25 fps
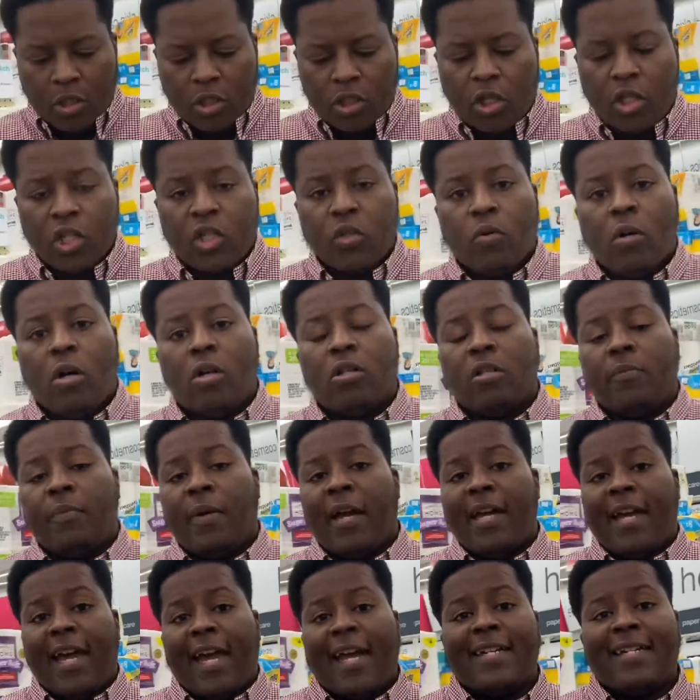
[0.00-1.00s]
So you will only
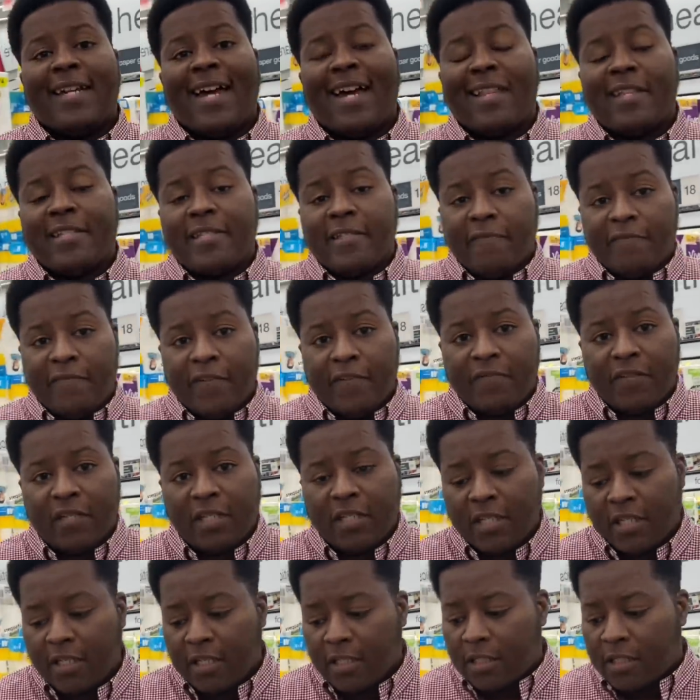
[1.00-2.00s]
pay
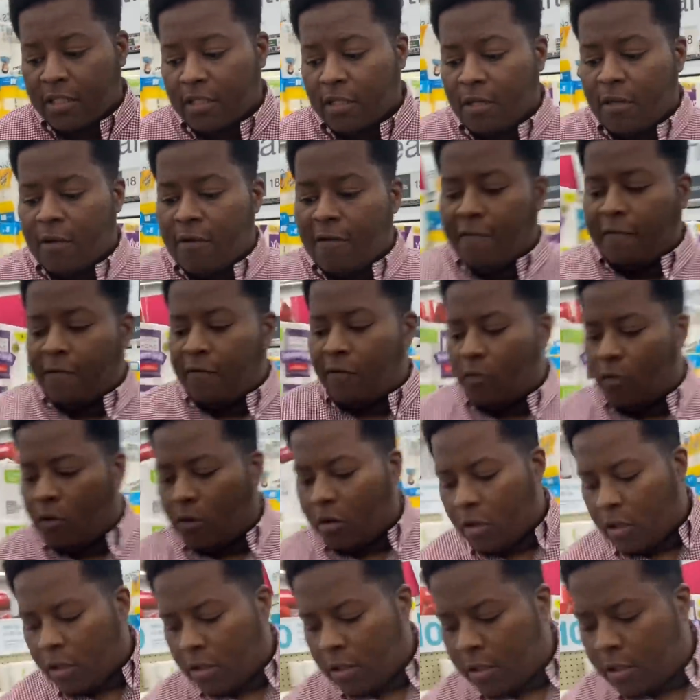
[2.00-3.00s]
$8.50
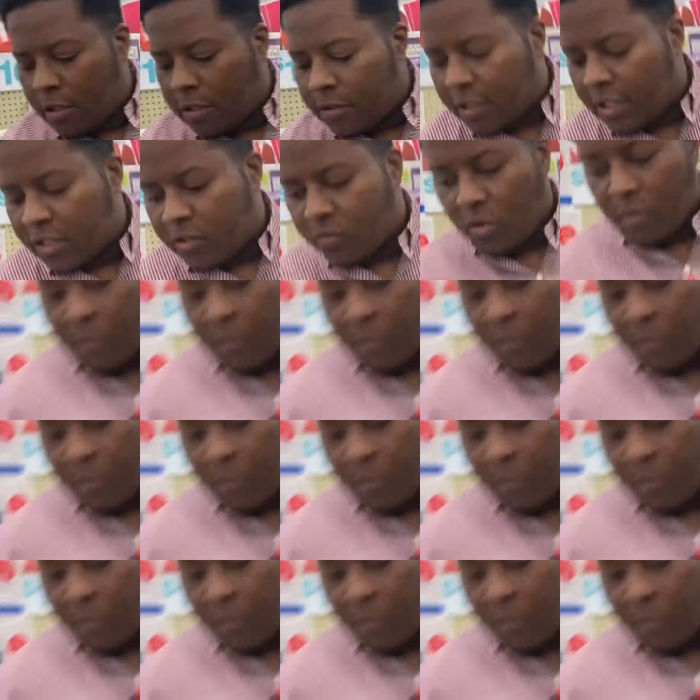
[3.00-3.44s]
for the three